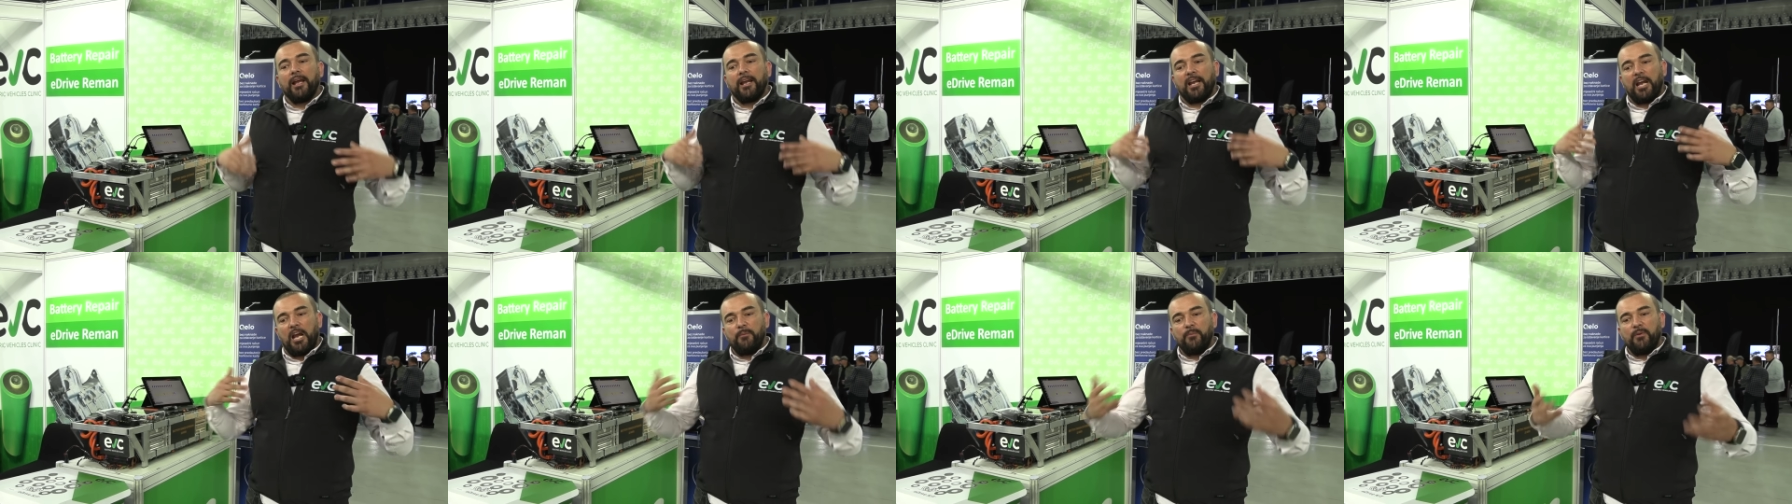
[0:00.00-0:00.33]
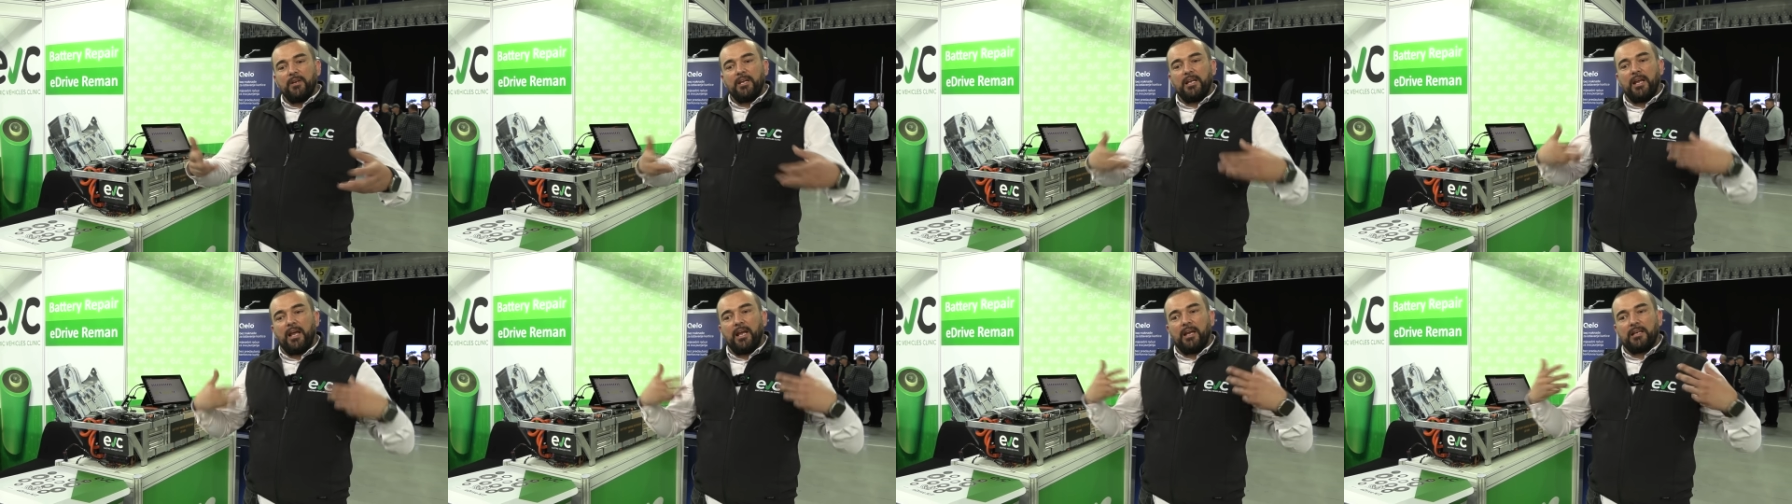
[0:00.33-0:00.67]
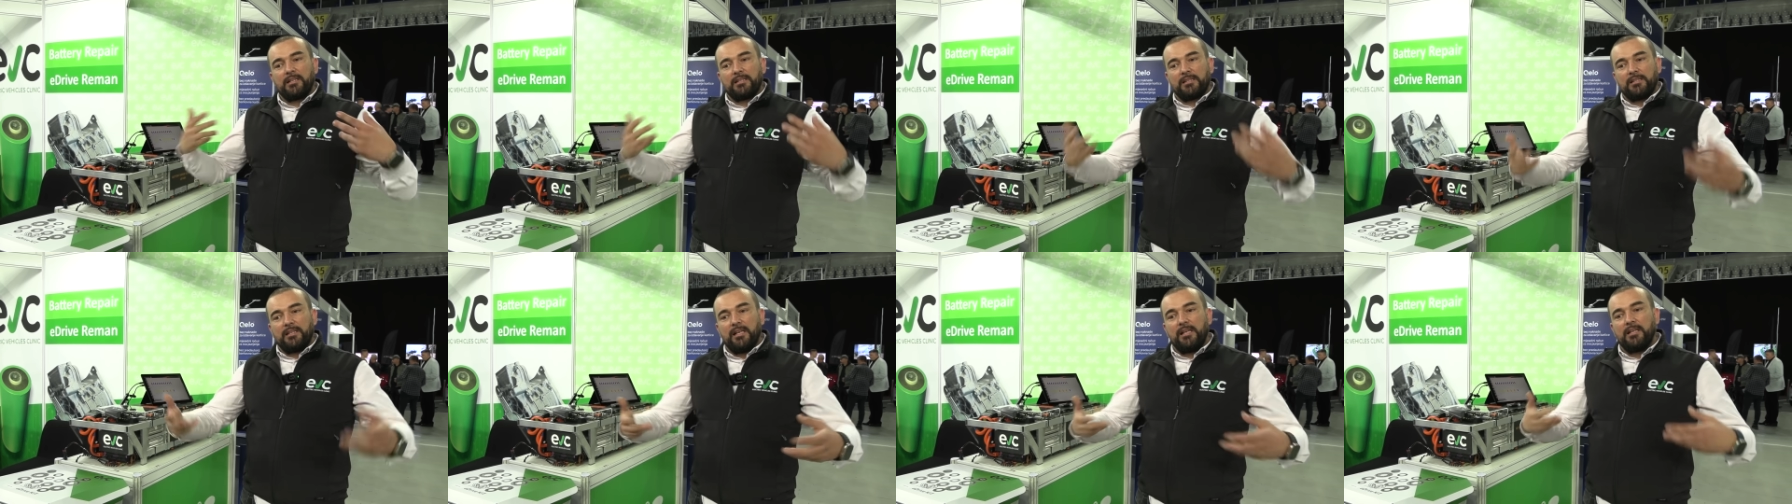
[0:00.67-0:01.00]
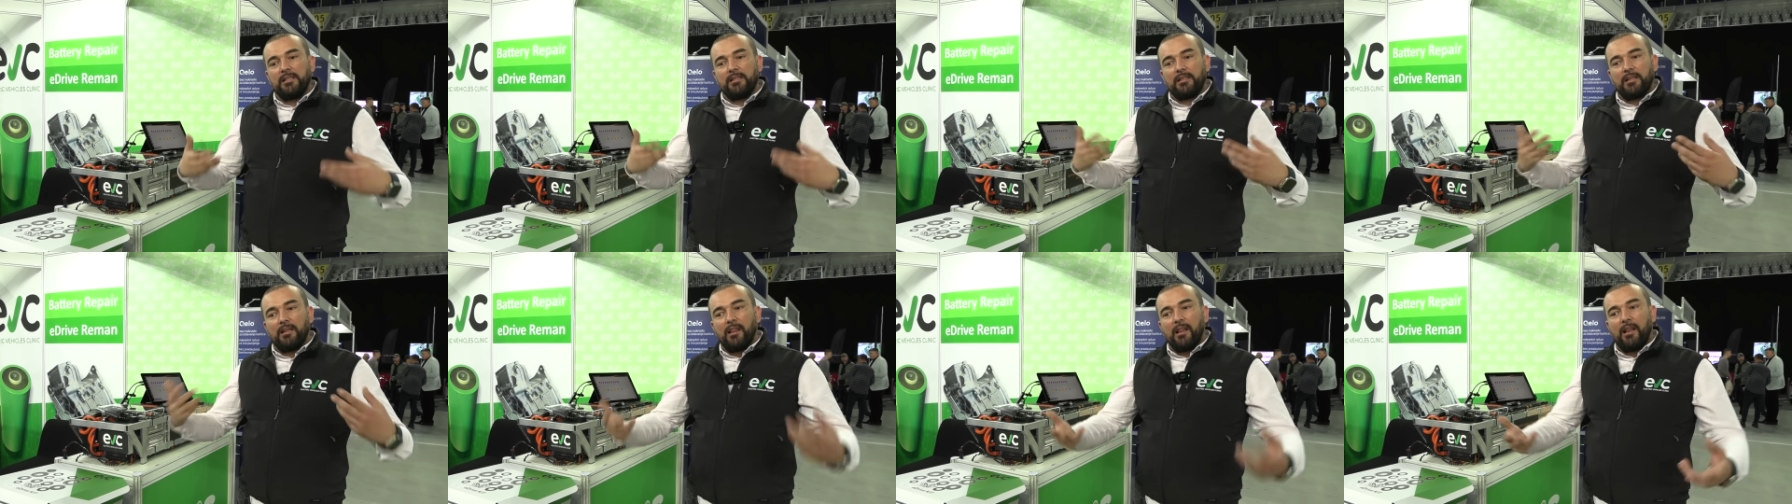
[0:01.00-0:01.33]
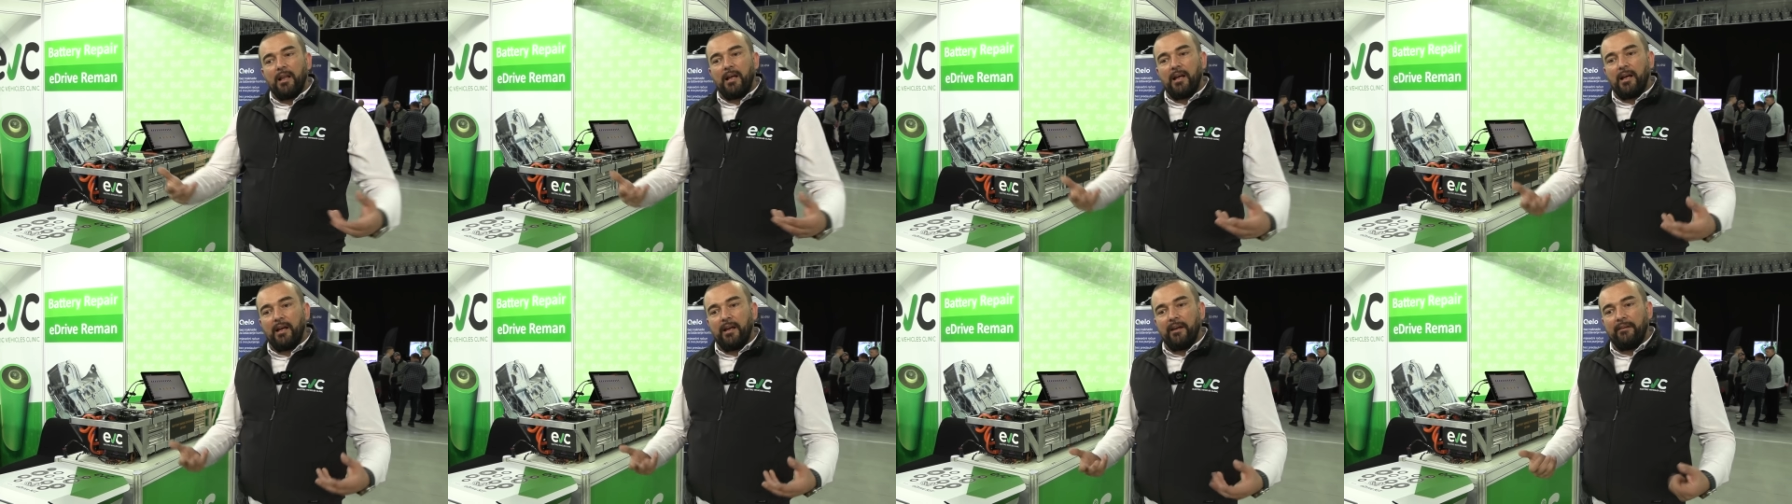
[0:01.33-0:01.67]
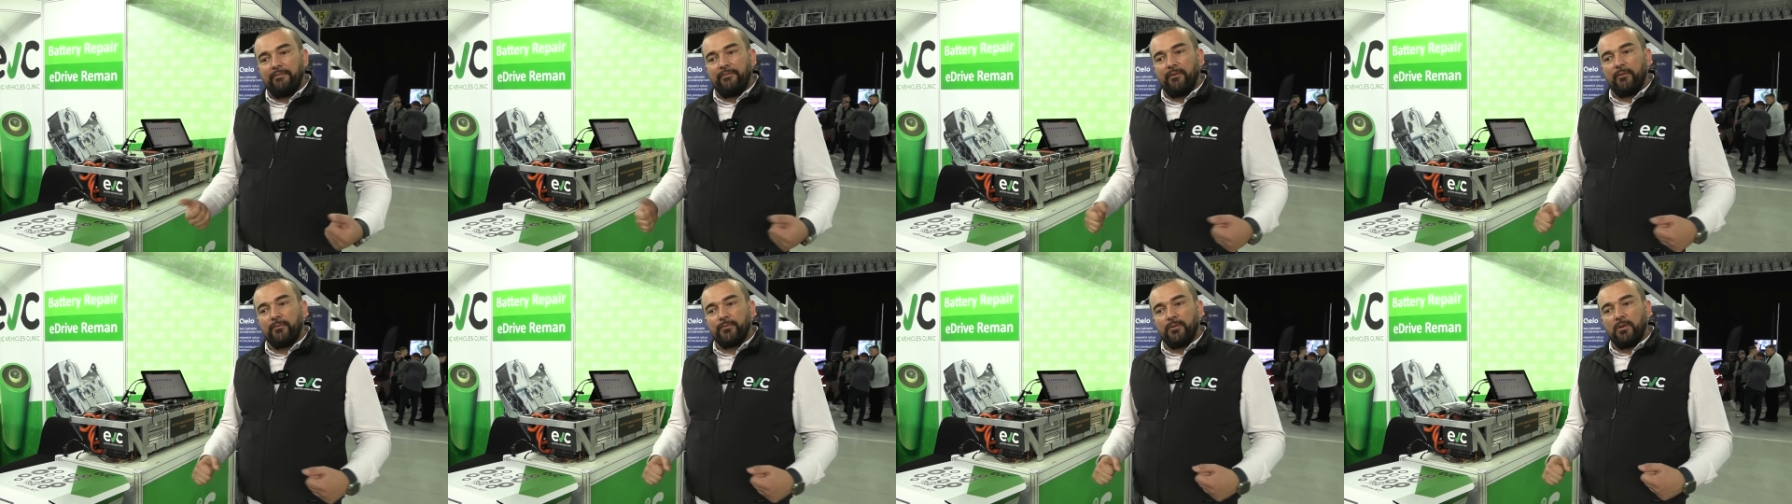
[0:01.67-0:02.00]
Can we extend the
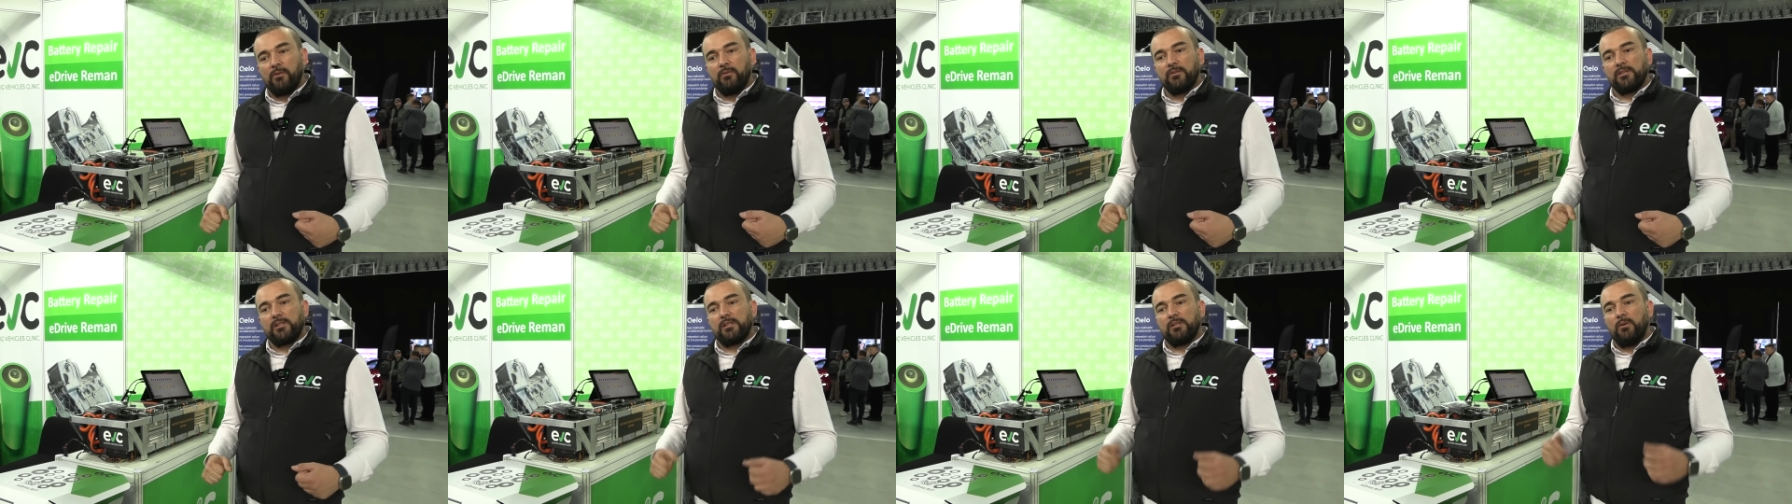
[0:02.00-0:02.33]
life of those?